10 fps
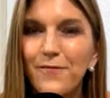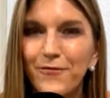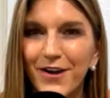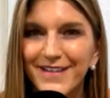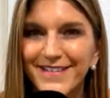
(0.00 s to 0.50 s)

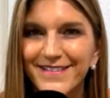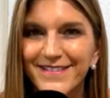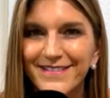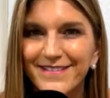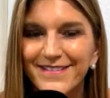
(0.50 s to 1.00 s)
front.
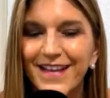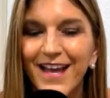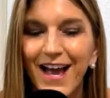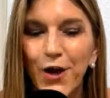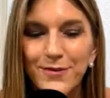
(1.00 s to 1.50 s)

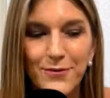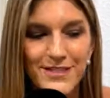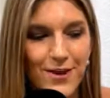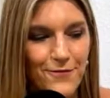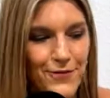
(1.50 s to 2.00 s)
I hope that was
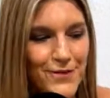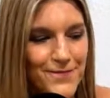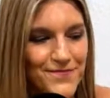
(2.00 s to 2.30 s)
helpful.